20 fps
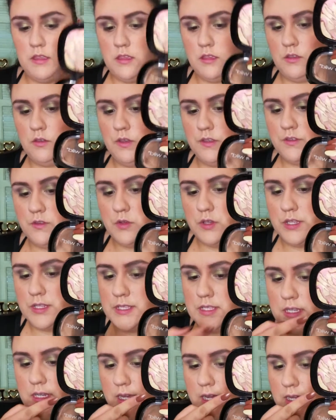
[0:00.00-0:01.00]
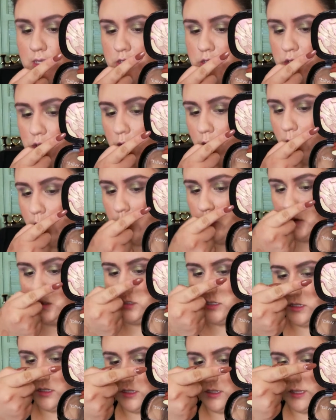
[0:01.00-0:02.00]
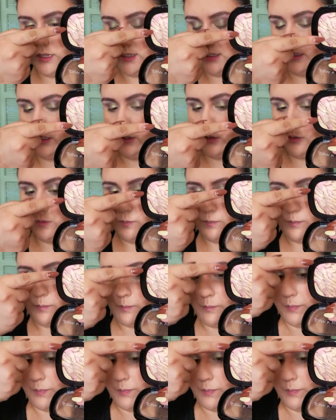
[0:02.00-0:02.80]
as you can see, it has gold, like a little